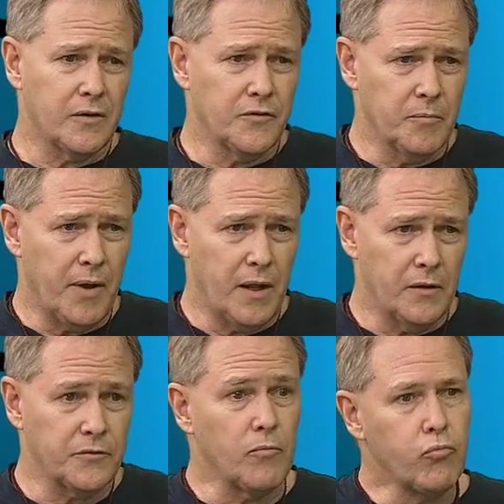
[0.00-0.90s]
into
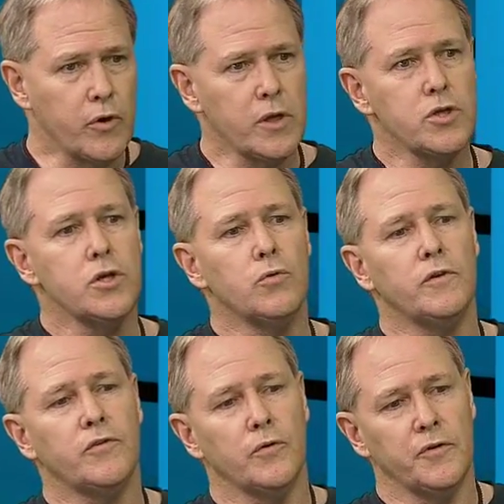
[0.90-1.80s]
balance. It brings you
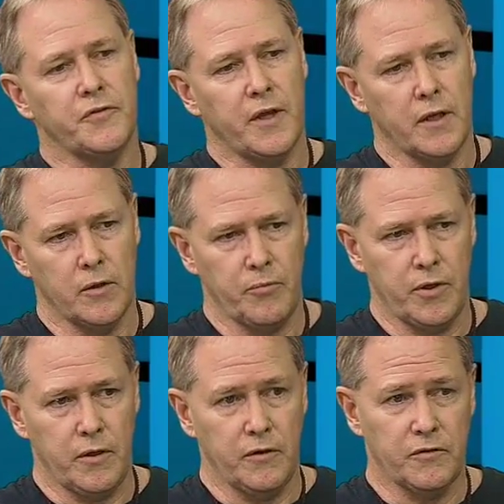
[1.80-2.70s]
into a state of
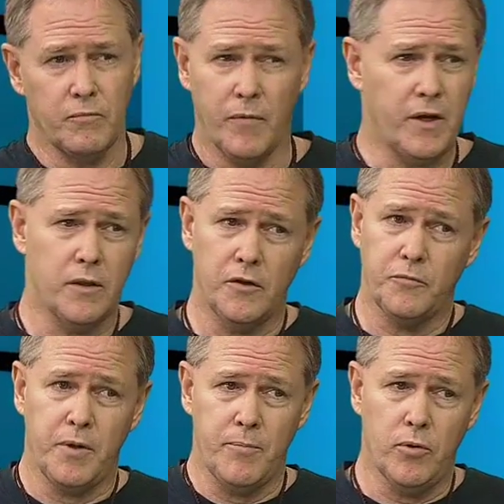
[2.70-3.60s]
peace. Many of these
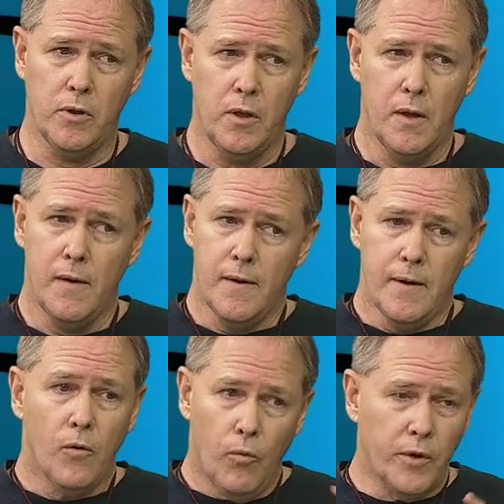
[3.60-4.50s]
people,
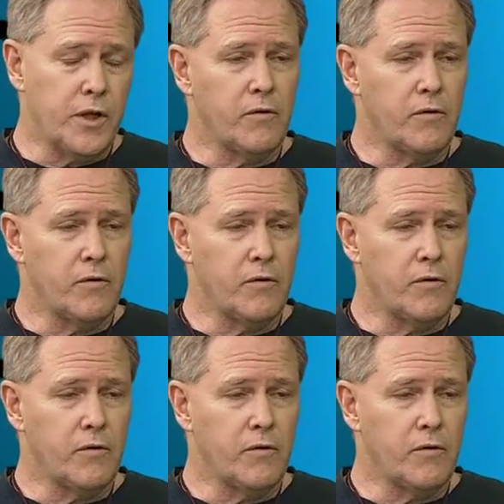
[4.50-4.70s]
1 year